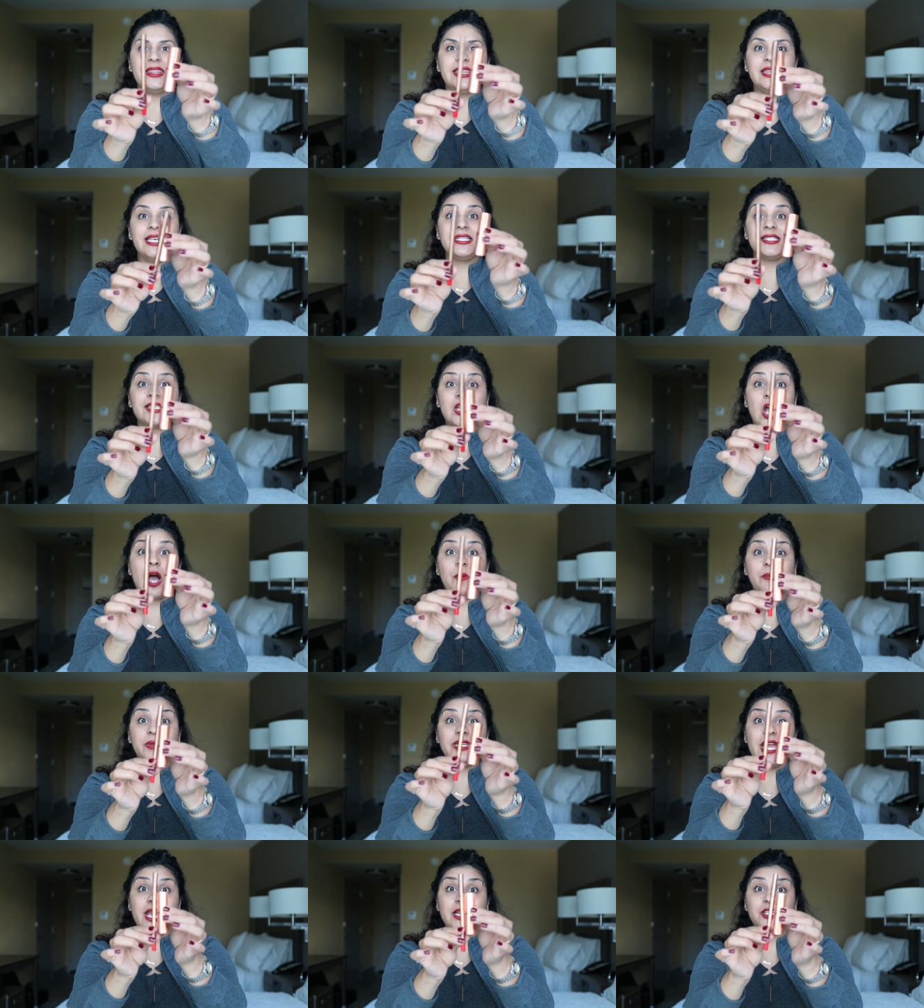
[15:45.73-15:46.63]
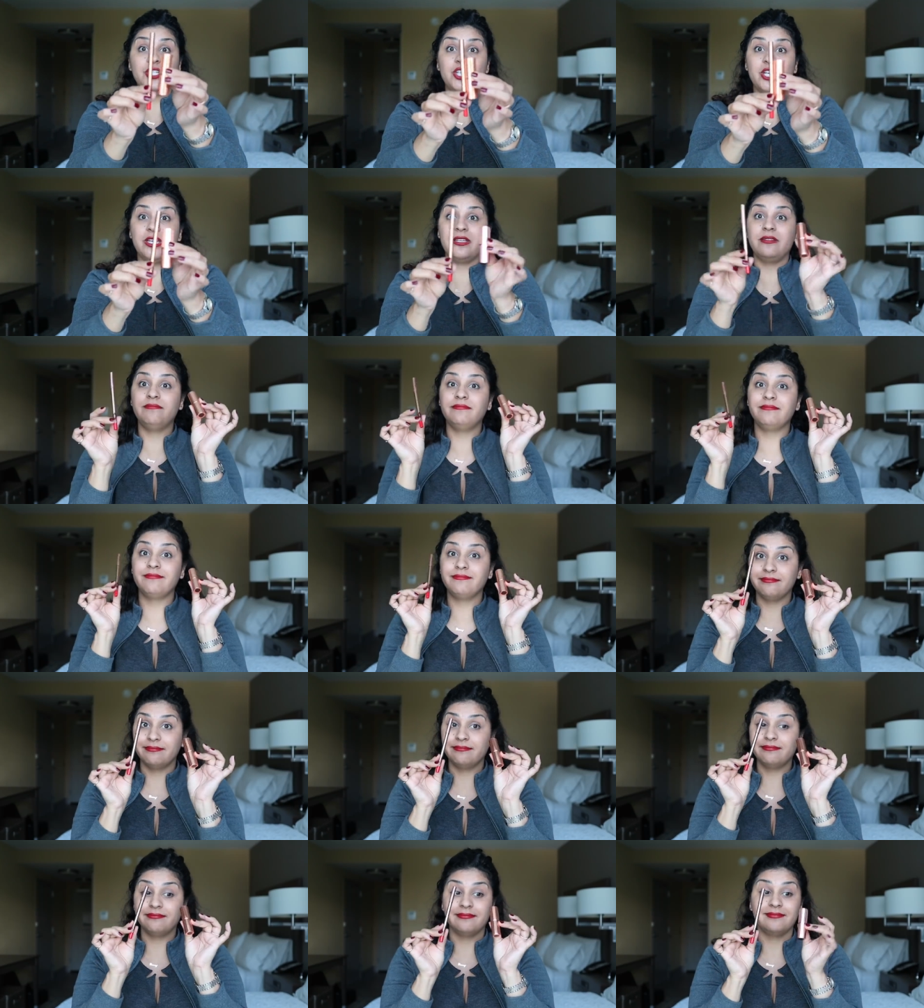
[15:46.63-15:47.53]
This combination
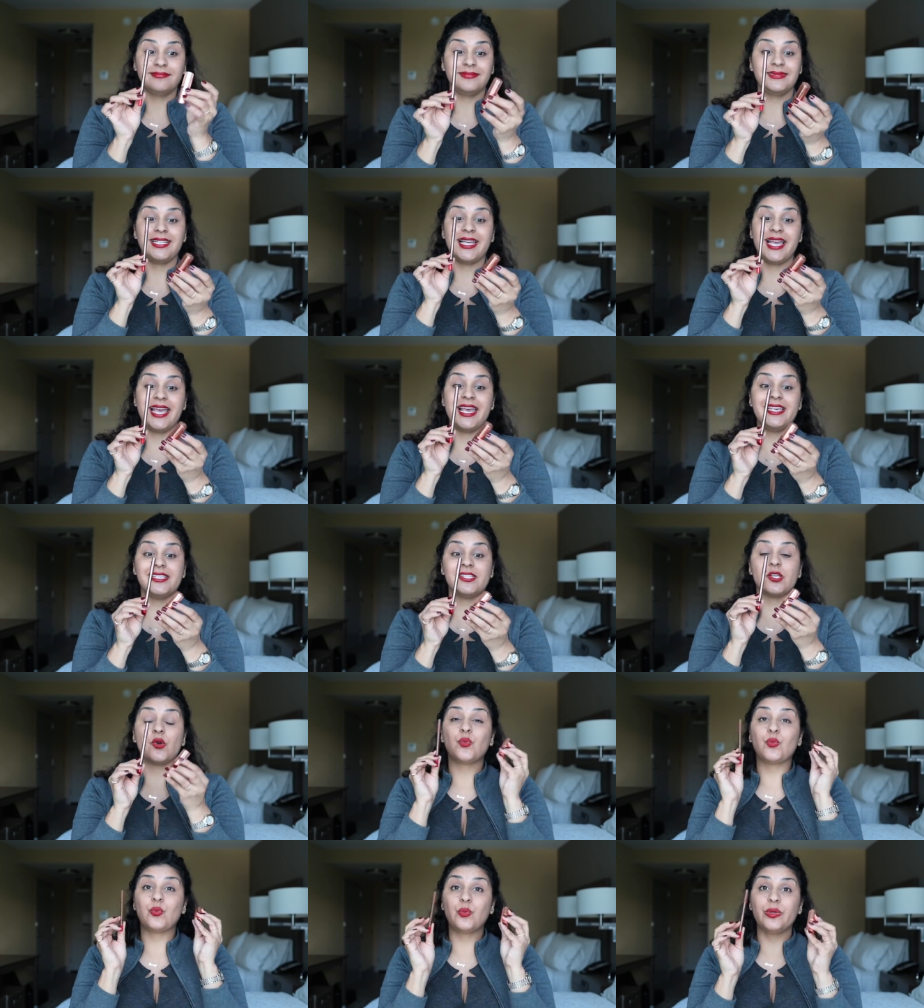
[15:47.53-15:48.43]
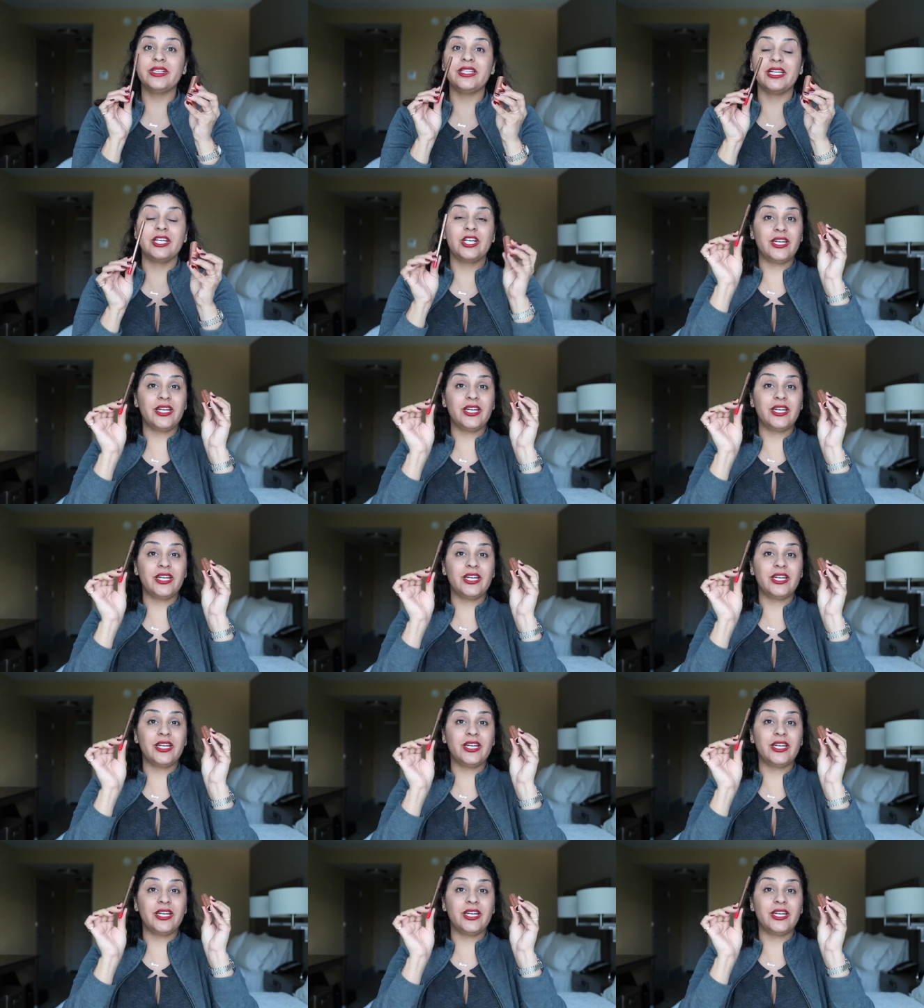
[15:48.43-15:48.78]
is really